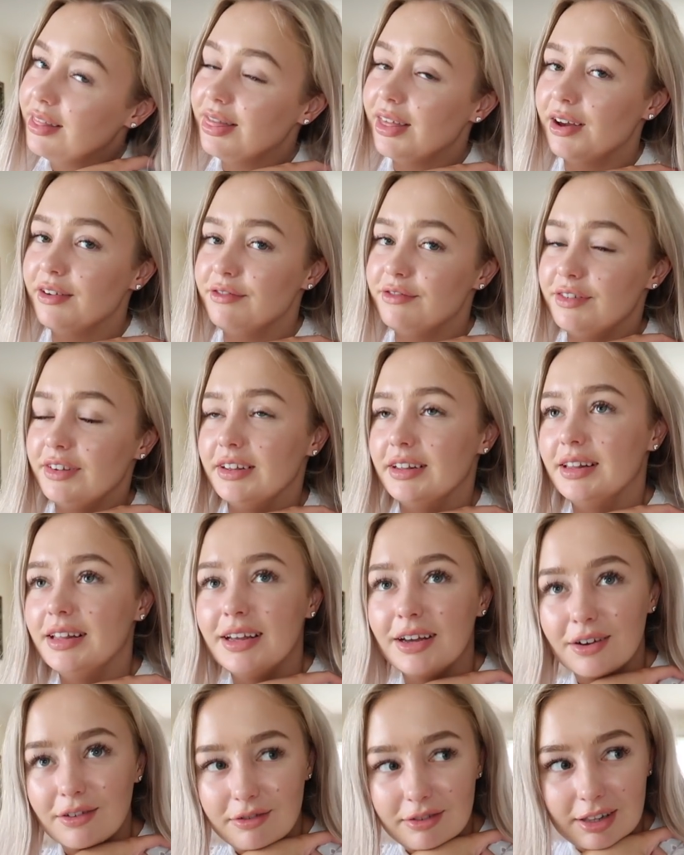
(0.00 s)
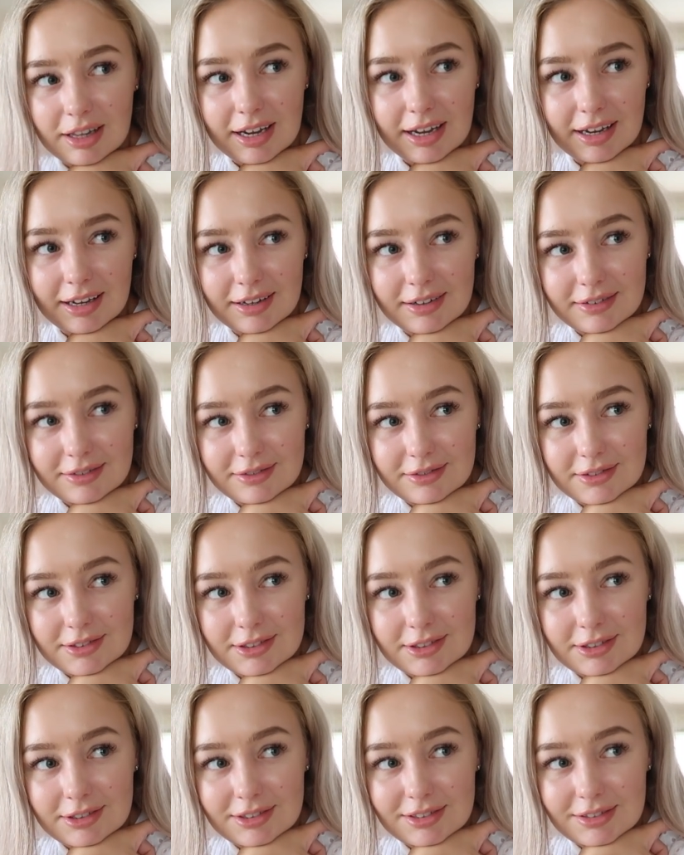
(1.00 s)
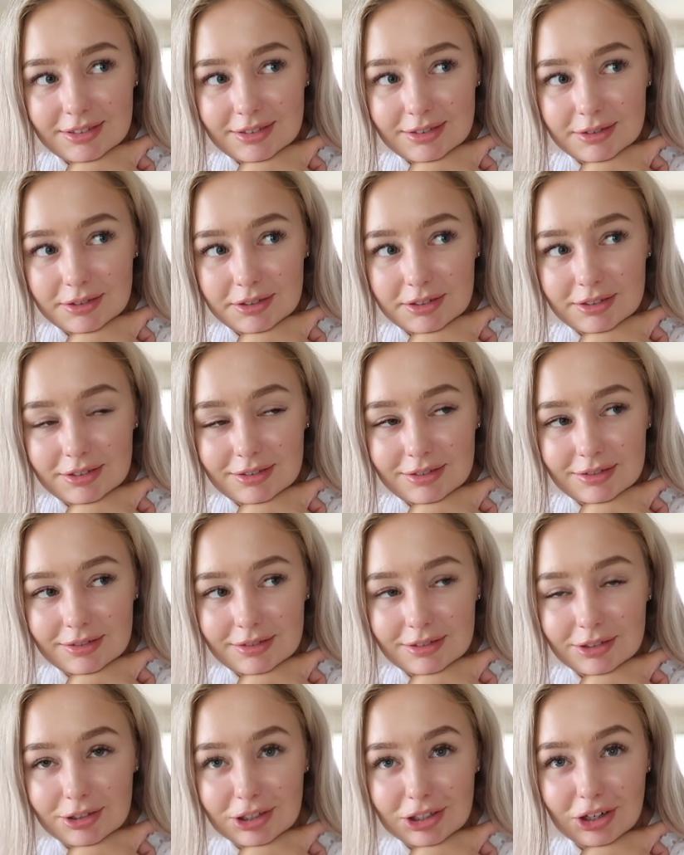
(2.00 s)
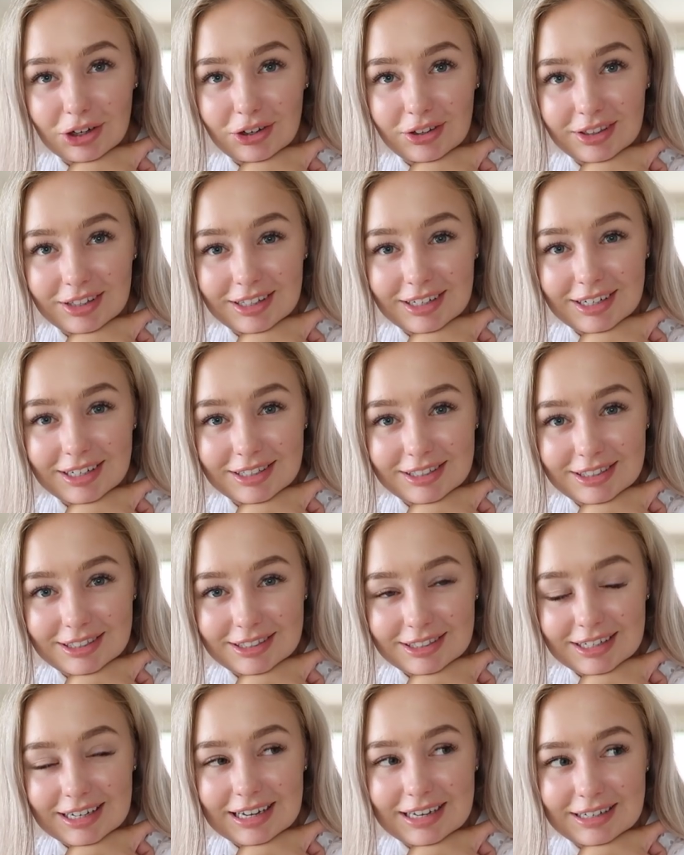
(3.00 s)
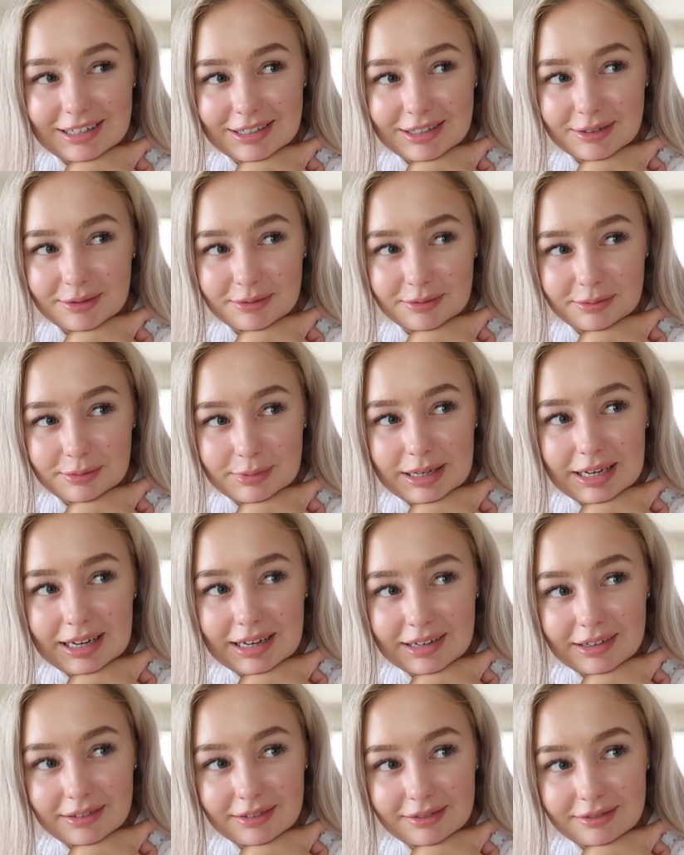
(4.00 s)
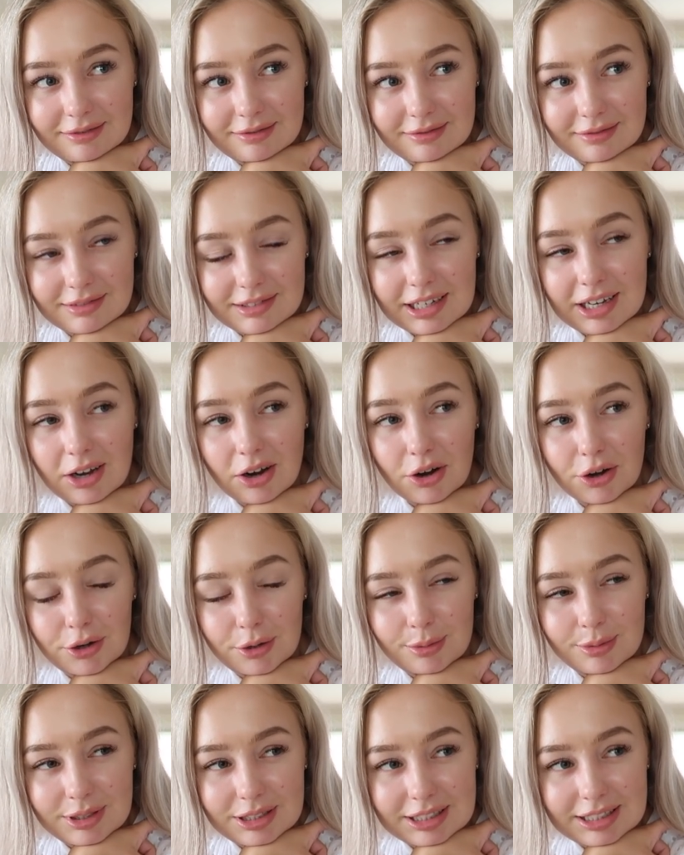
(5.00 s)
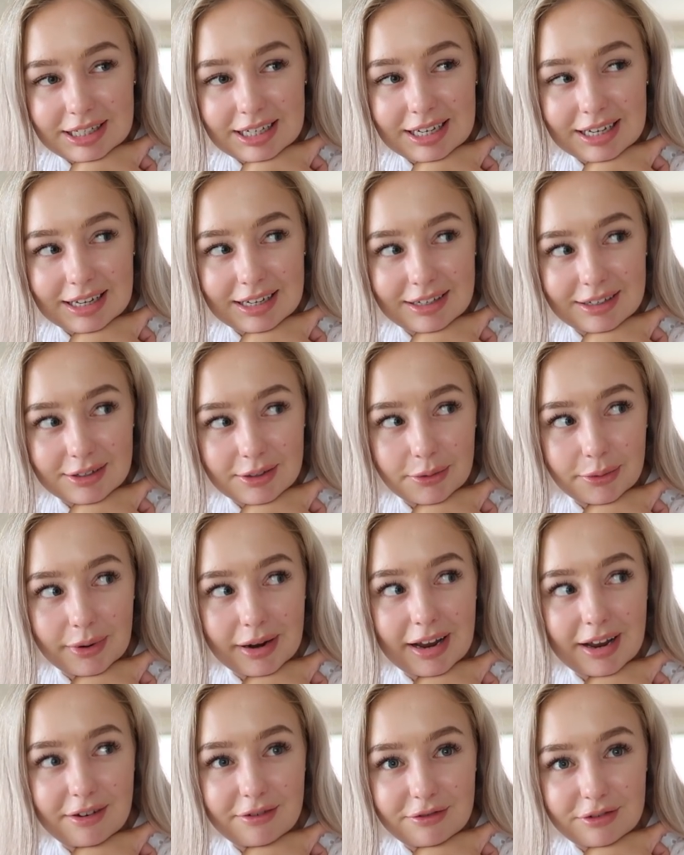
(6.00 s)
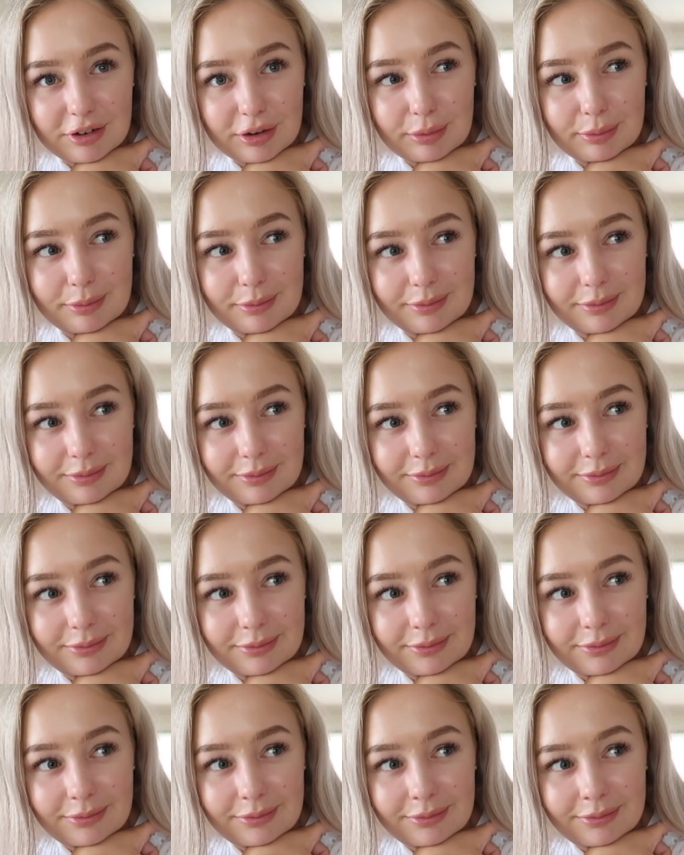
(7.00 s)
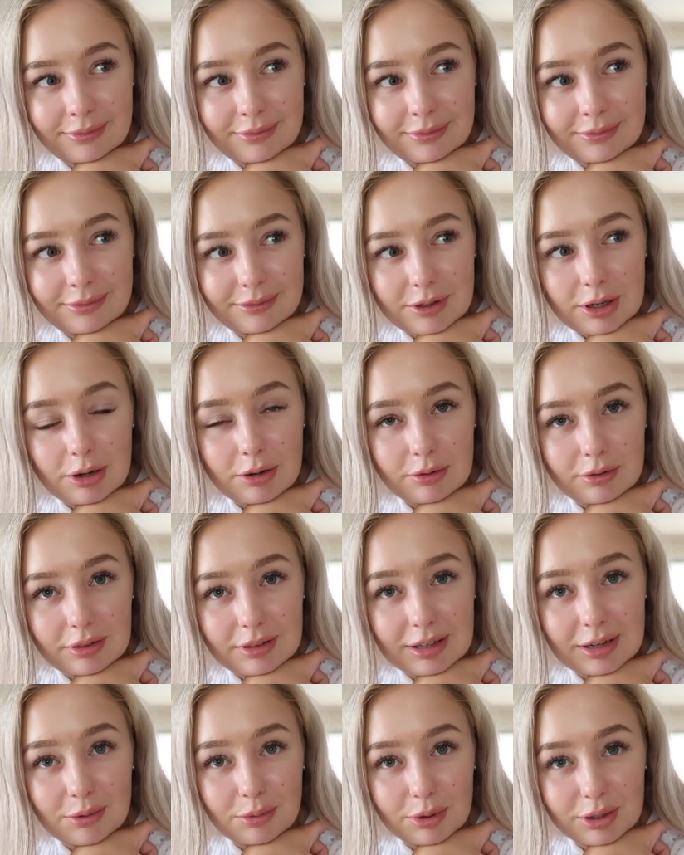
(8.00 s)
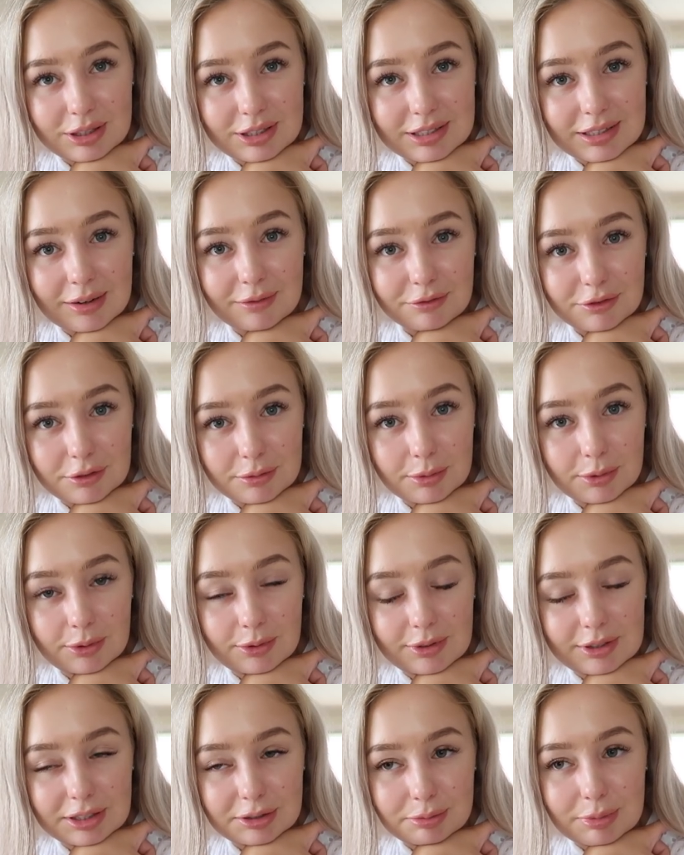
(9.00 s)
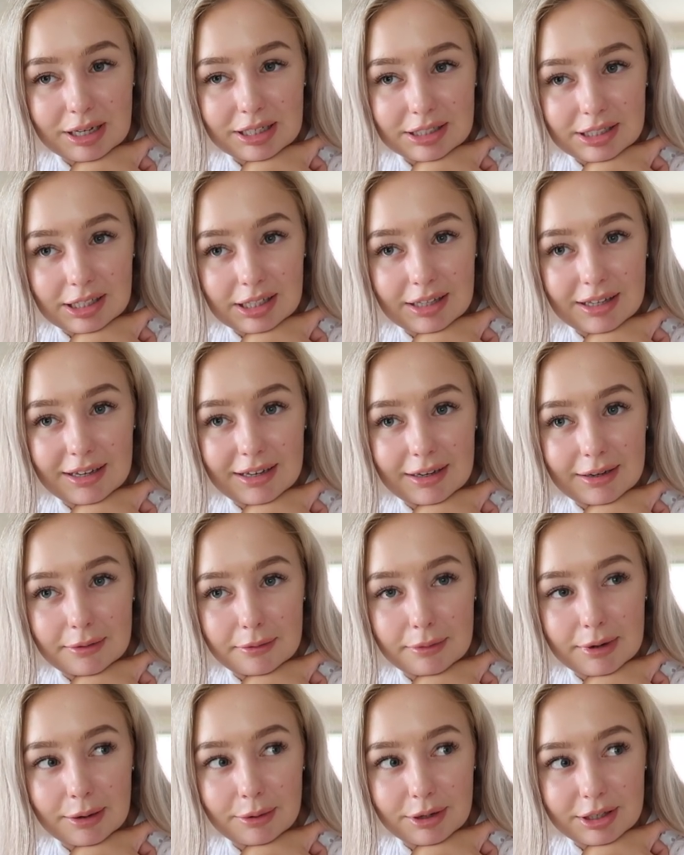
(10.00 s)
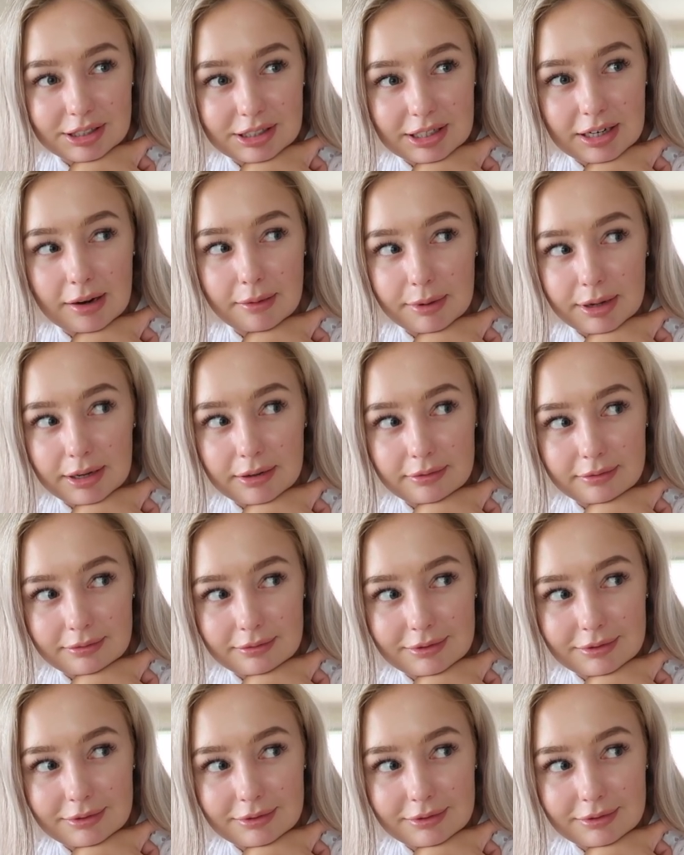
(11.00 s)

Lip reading: that feeling of like loneliness and being like homesick and away from like what's comfortable is basically my worst nightmare.